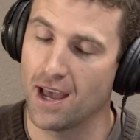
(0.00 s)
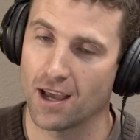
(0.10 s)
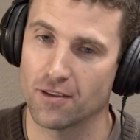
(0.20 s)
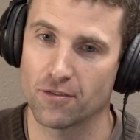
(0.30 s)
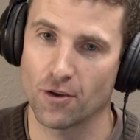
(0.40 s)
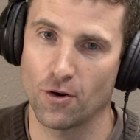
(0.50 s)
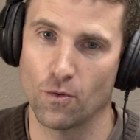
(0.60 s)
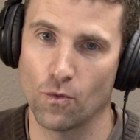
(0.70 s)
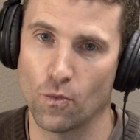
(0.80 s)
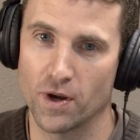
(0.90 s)
And right.
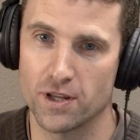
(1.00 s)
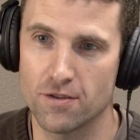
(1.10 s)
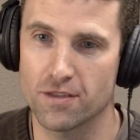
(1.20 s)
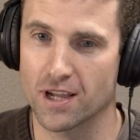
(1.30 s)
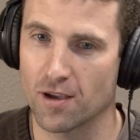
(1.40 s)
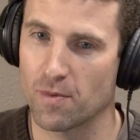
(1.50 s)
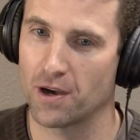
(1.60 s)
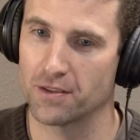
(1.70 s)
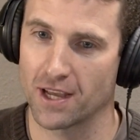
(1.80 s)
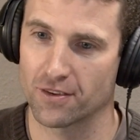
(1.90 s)
so when you think
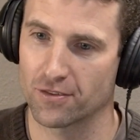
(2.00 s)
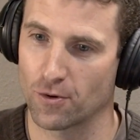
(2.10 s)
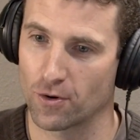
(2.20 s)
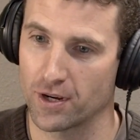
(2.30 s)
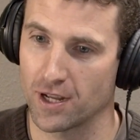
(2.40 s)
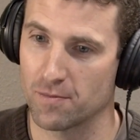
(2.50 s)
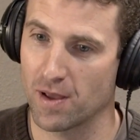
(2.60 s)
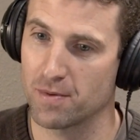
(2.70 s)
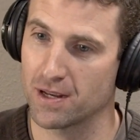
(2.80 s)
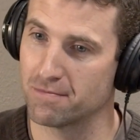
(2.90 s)
about that story and
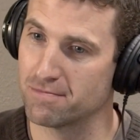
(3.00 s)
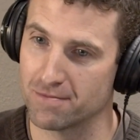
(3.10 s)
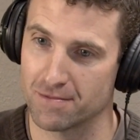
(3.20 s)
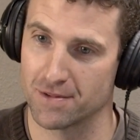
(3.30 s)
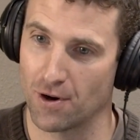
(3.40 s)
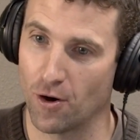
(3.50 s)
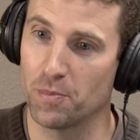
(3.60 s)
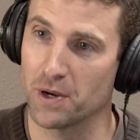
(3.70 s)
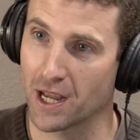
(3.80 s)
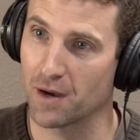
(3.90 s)
maybe
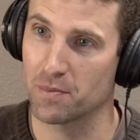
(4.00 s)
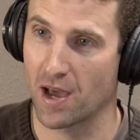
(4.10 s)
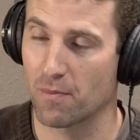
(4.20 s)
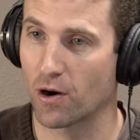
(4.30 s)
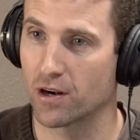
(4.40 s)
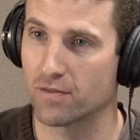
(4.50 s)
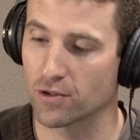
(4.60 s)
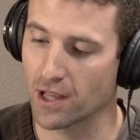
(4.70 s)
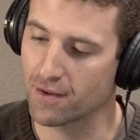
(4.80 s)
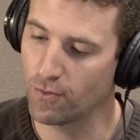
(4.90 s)
opening up that part of your
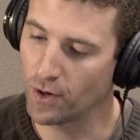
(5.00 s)
life.